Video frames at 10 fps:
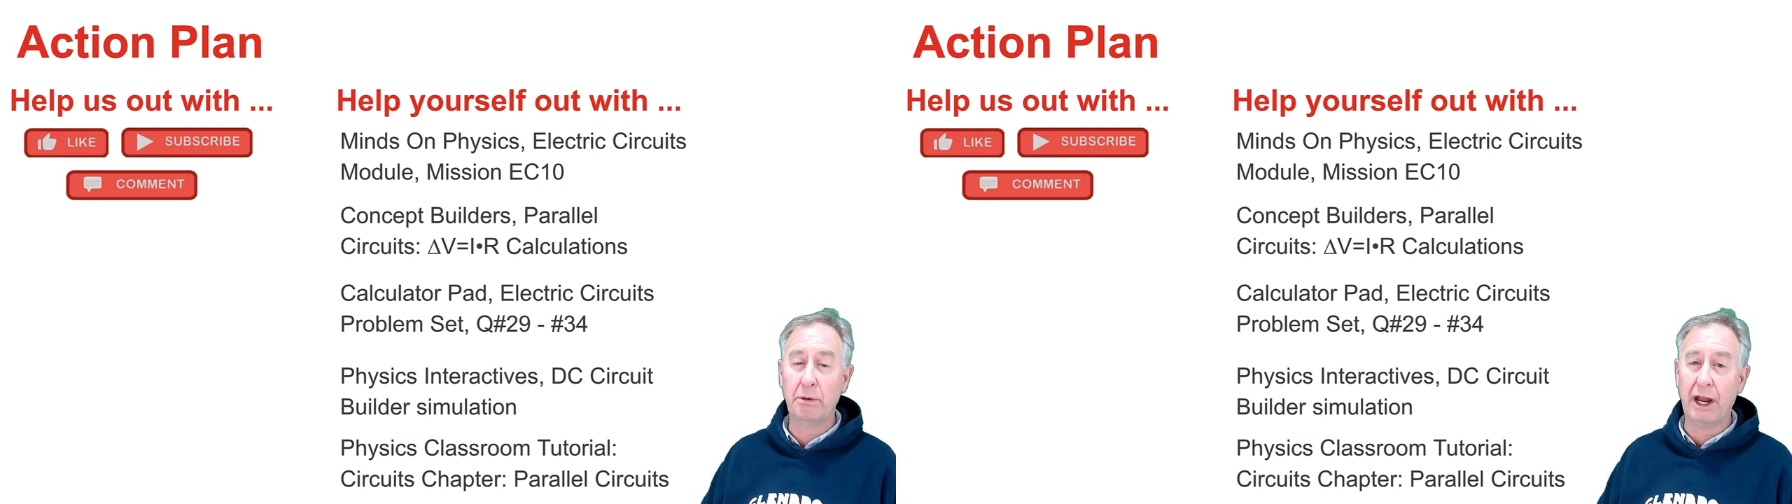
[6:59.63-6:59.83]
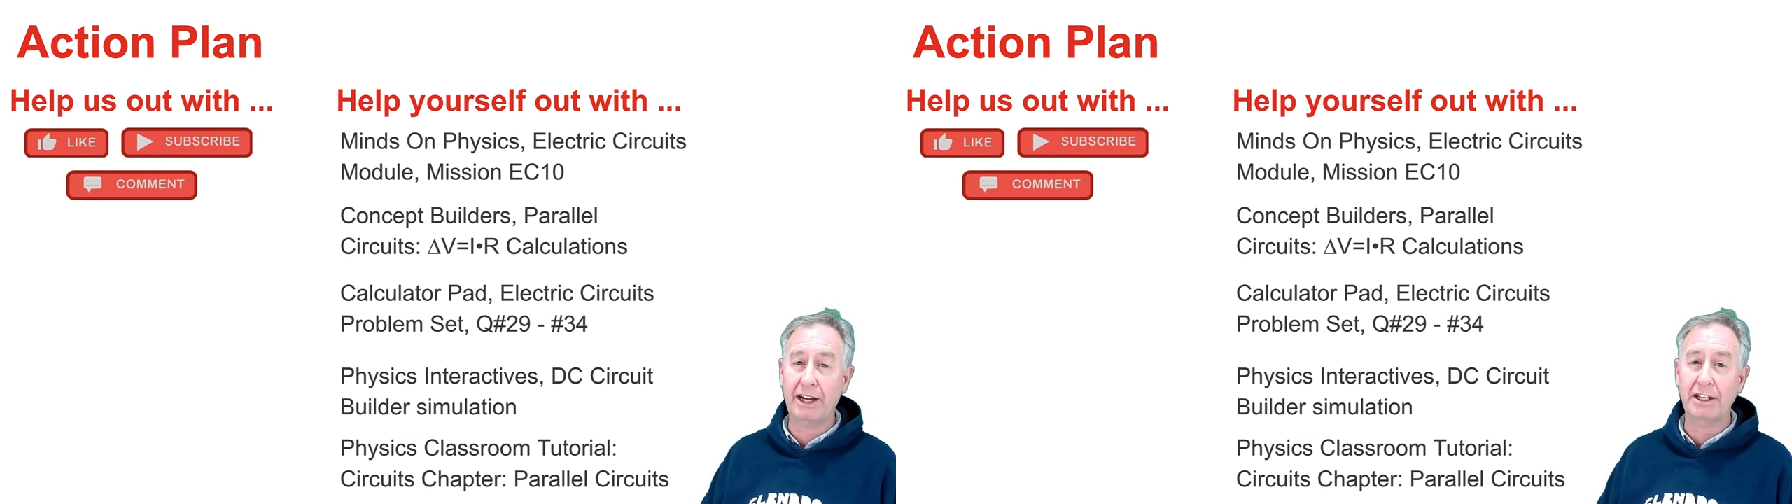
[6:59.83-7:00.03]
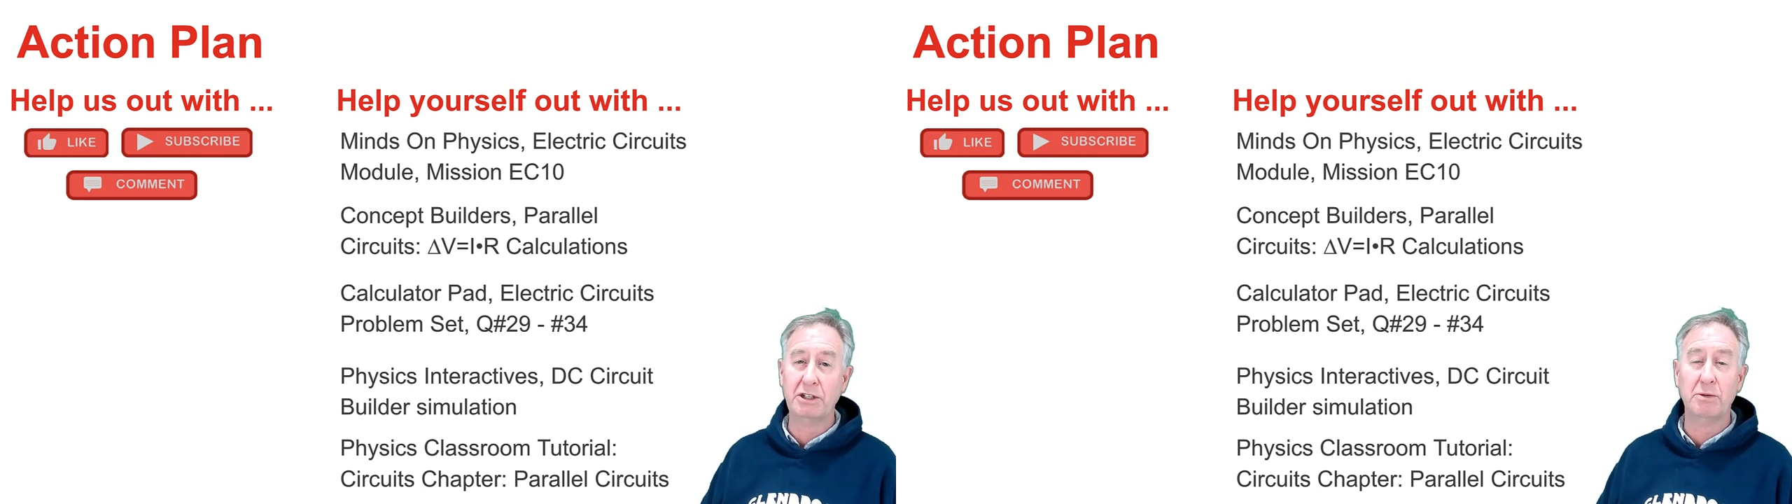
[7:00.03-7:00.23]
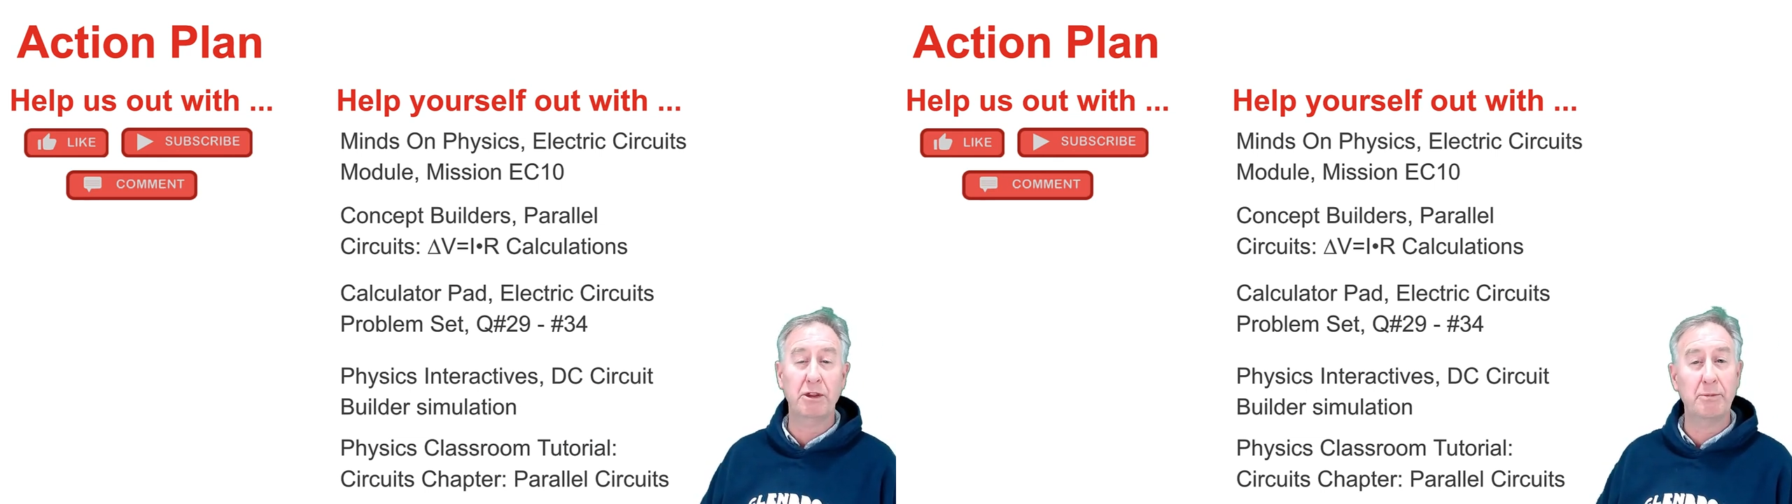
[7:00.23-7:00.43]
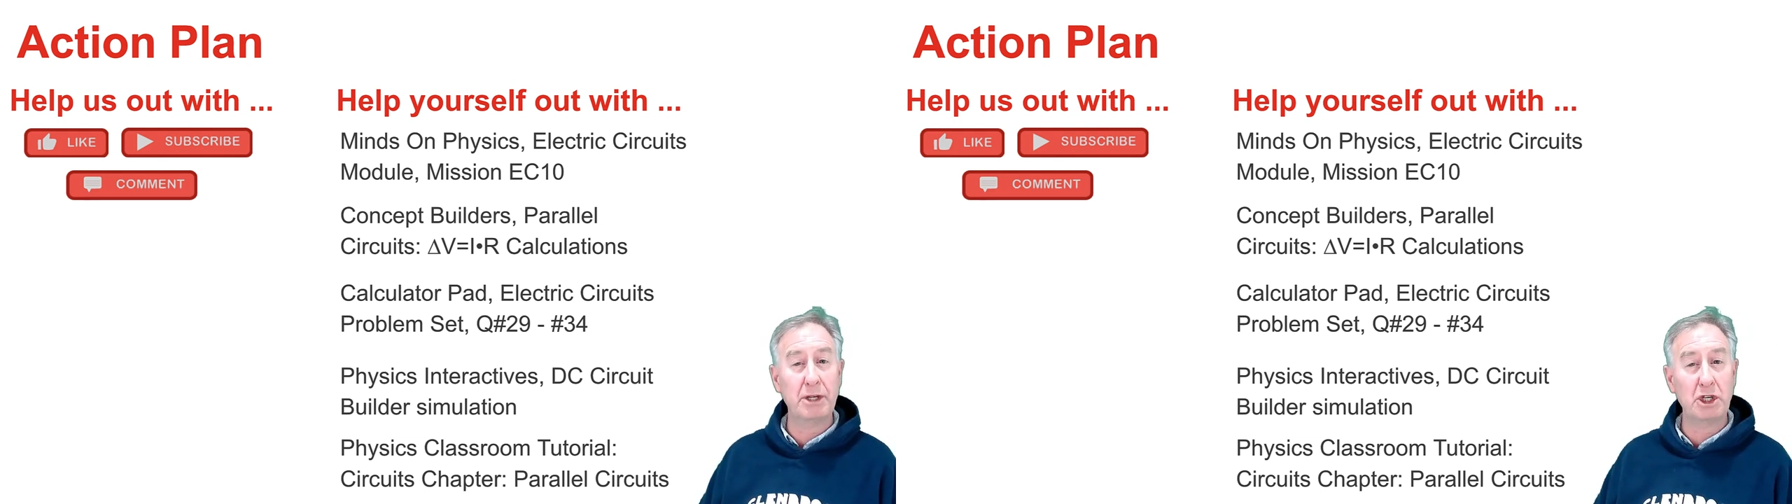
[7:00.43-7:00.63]
practice
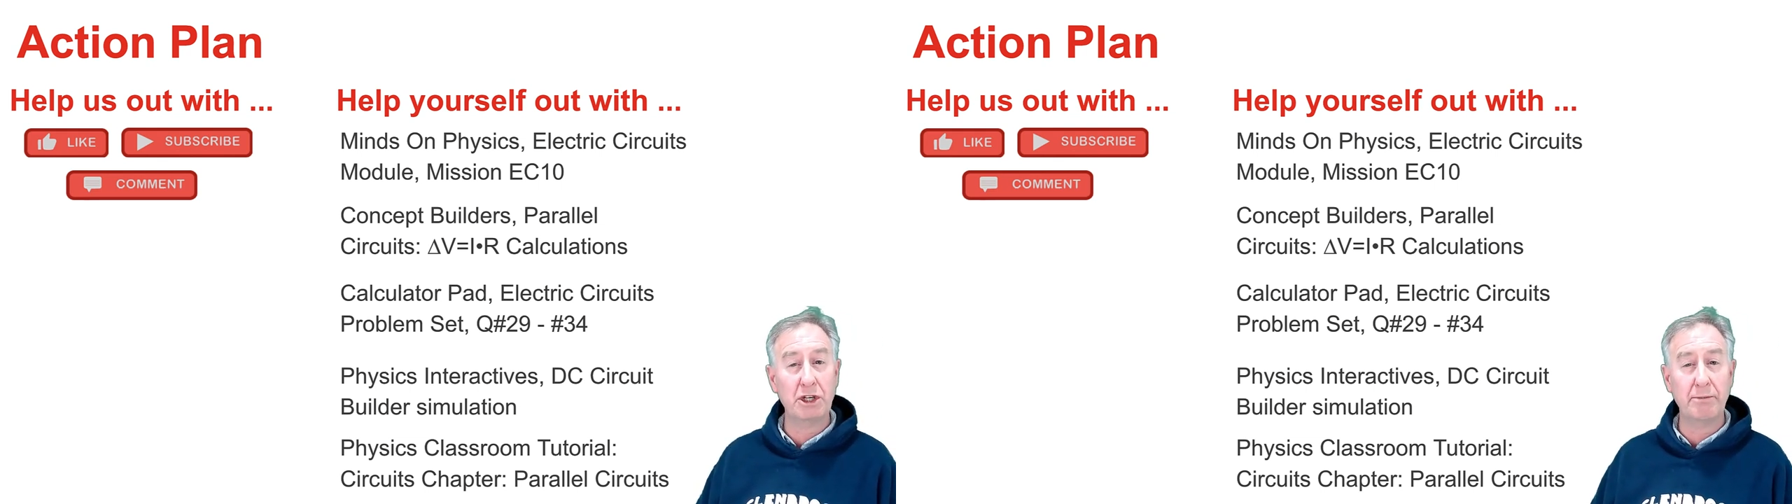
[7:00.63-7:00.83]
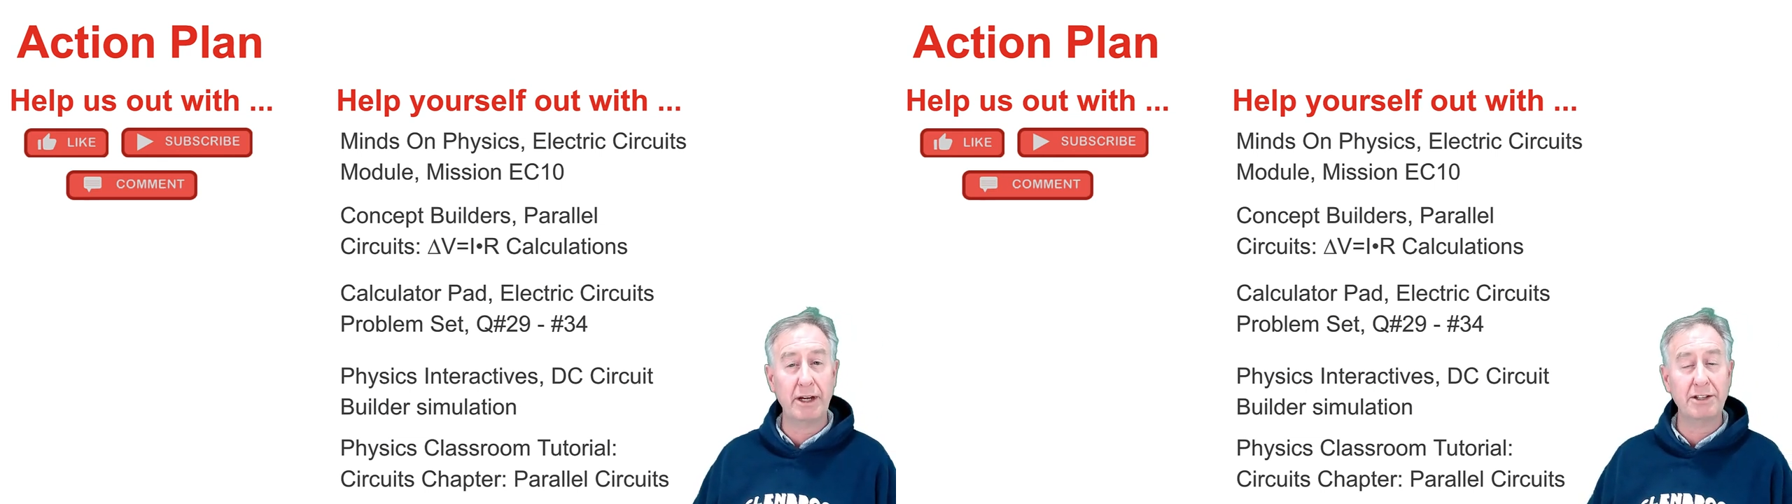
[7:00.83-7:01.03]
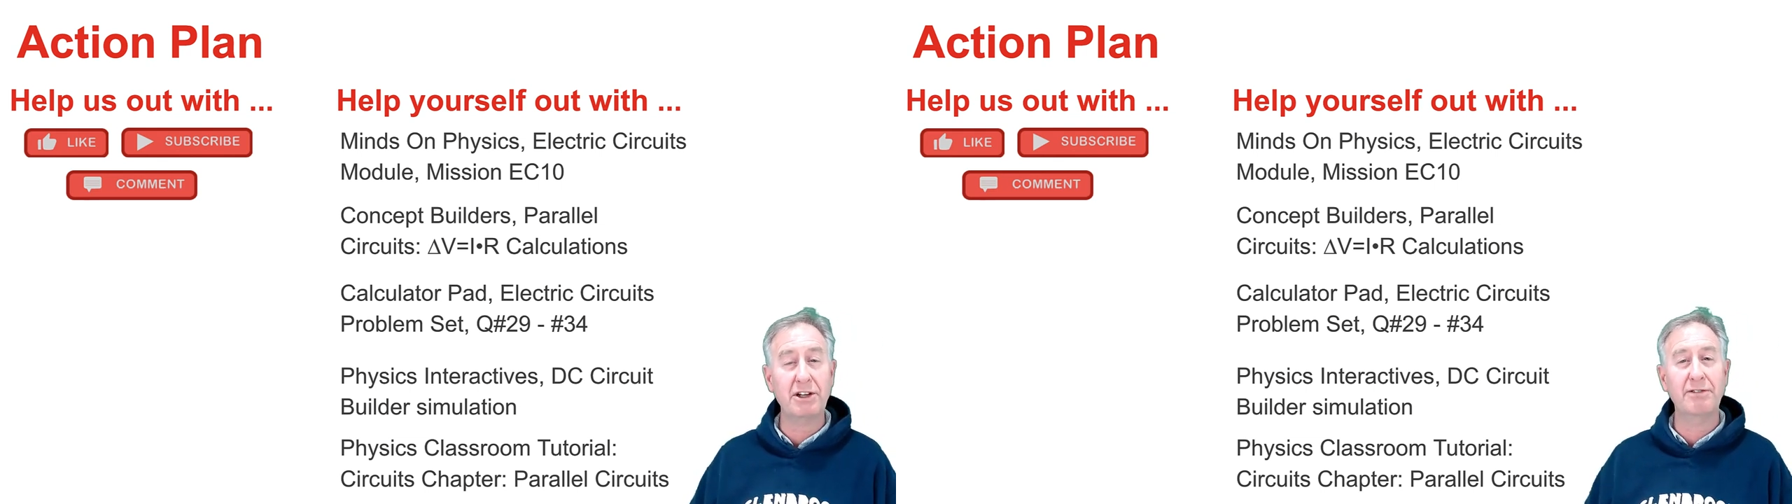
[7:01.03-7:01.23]
with the mission, Minds